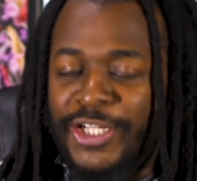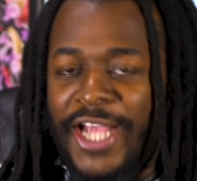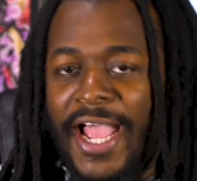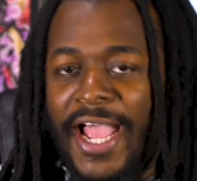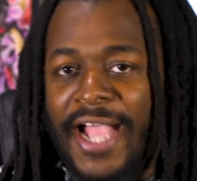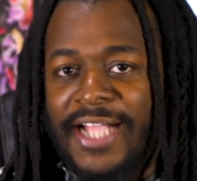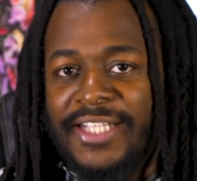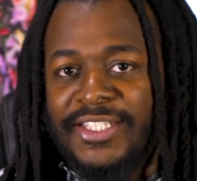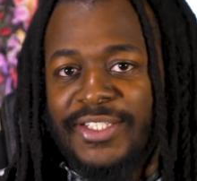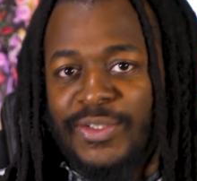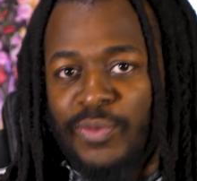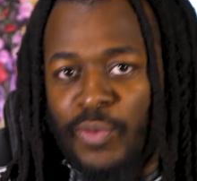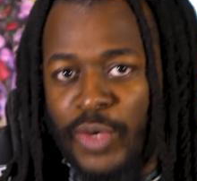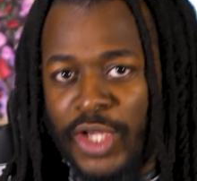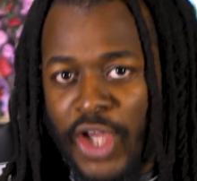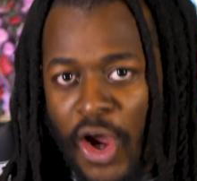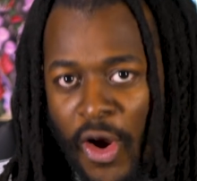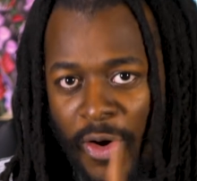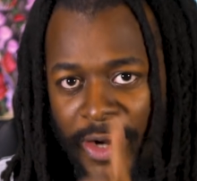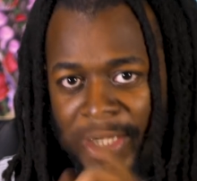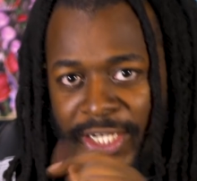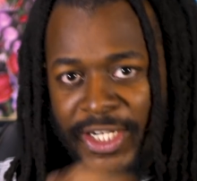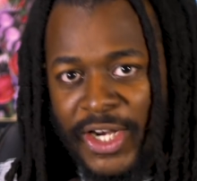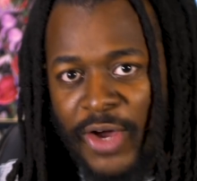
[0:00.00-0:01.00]
Jackson. We
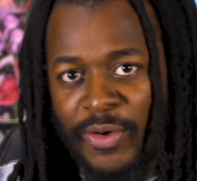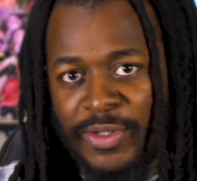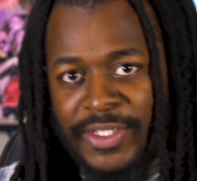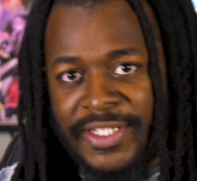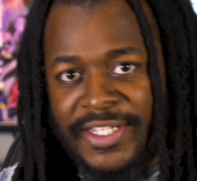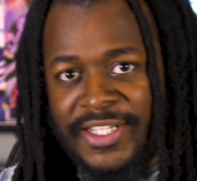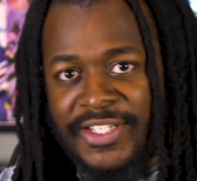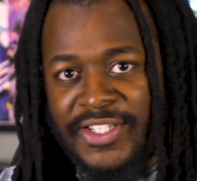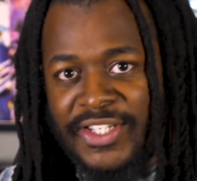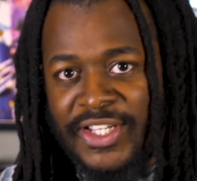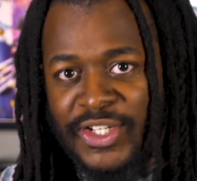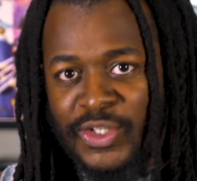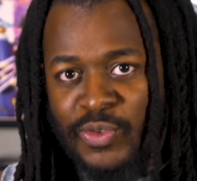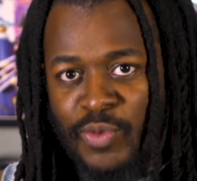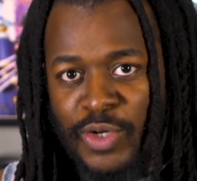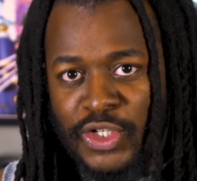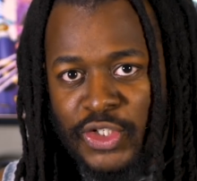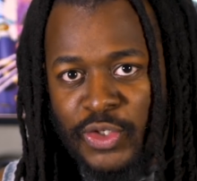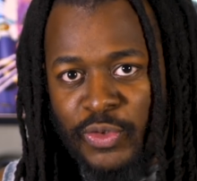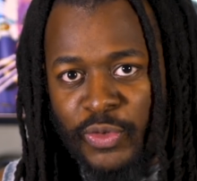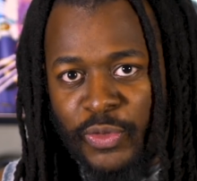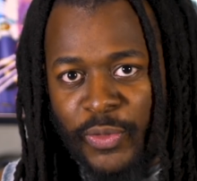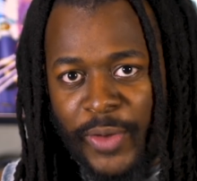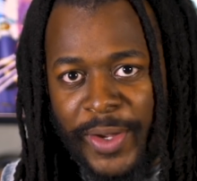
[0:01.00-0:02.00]
already know it's easy as one,
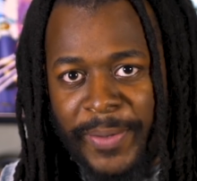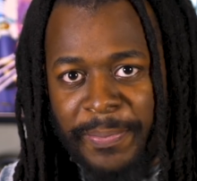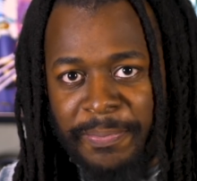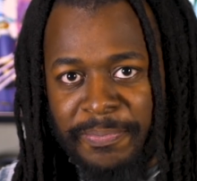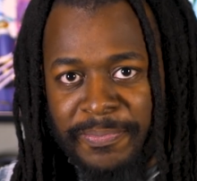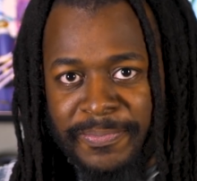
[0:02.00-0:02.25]
two, three.